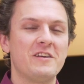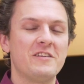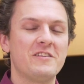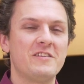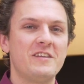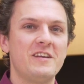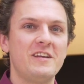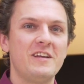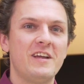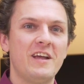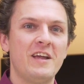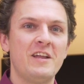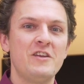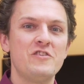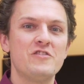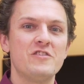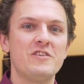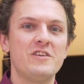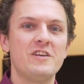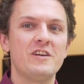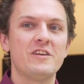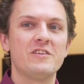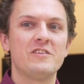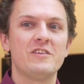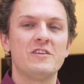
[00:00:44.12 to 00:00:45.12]
I think
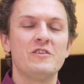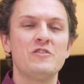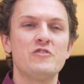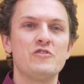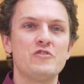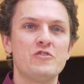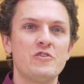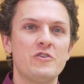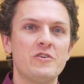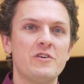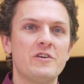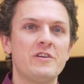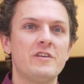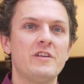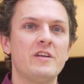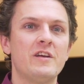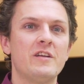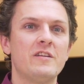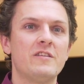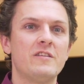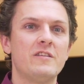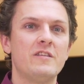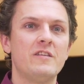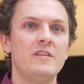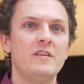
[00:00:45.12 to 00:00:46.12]
engineers ensure
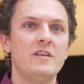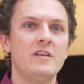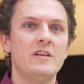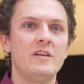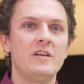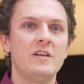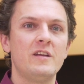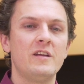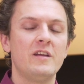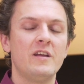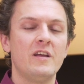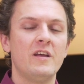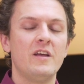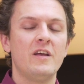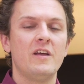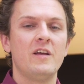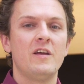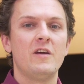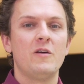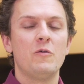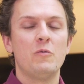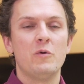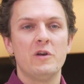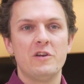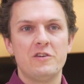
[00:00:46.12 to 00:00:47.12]
that the
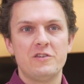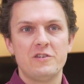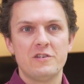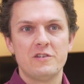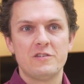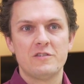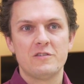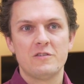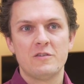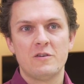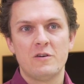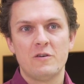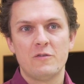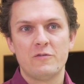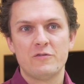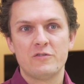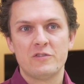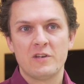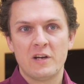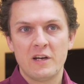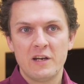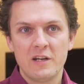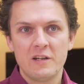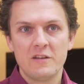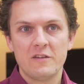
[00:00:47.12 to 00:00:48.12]
wishes of
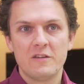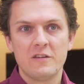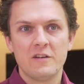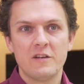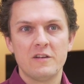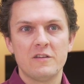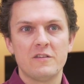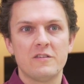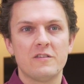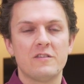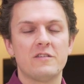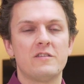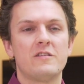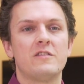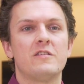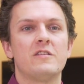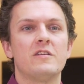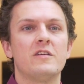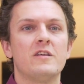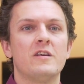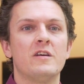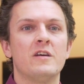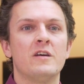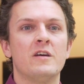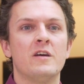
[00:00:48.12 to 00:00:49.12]
scientists
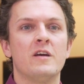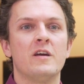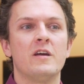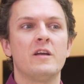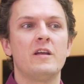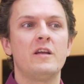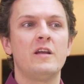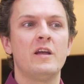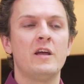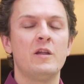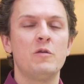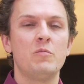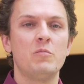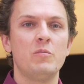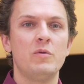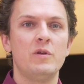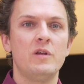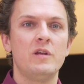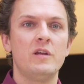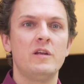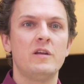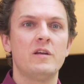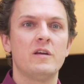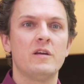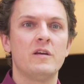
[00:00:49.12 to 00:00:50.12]
can
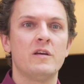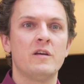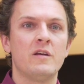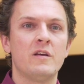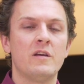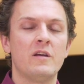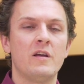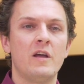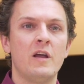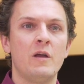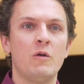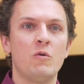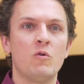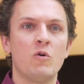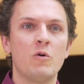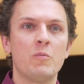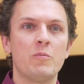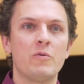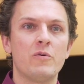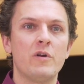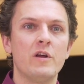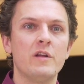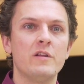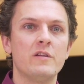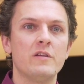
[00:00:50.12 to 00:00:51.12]
be
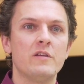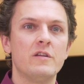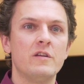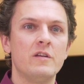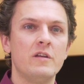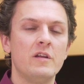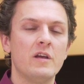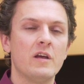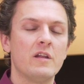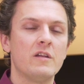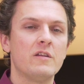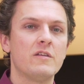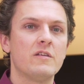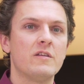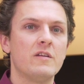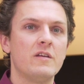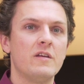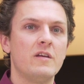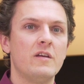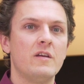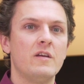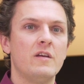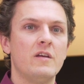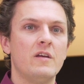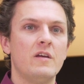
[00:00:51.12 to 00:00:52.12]
incorporated in the end.
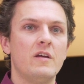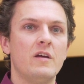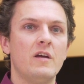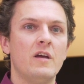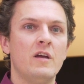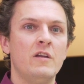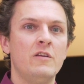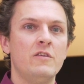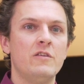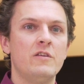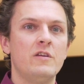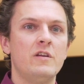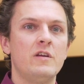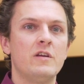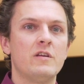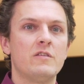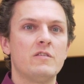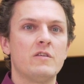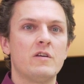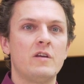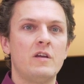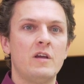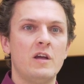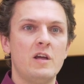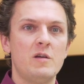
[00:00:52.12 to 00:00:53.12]

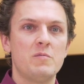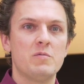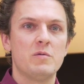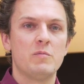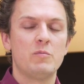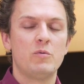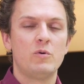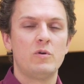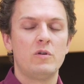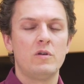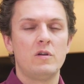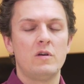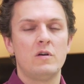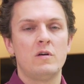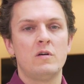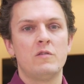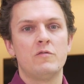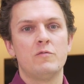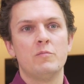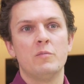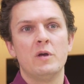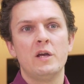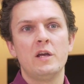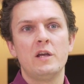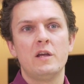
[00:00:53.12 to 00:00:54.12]
Engineers are capable
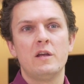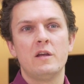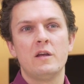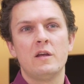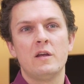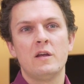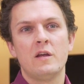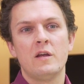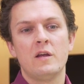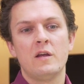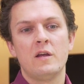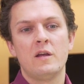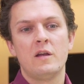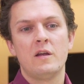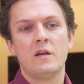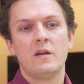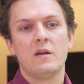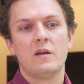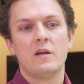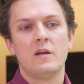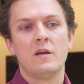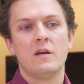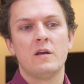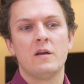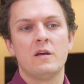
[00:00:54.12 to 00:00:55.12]
of making
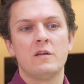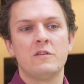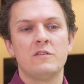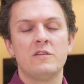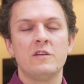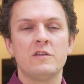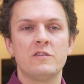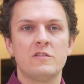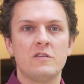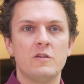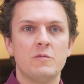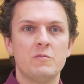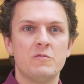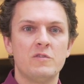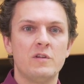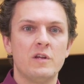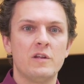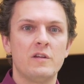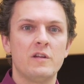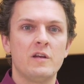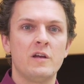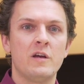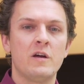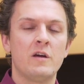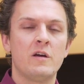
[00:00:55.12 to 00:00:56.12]
systems
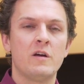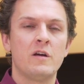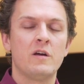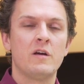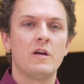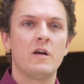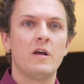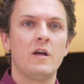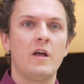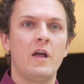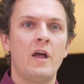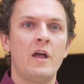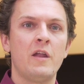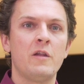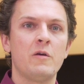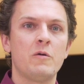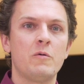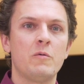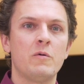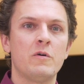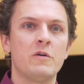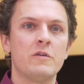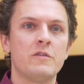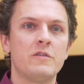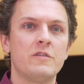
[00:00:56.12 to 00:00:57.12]
that are
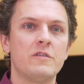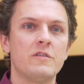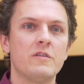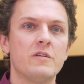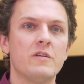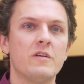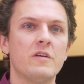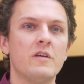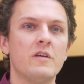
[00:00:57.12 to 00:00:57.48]
adequate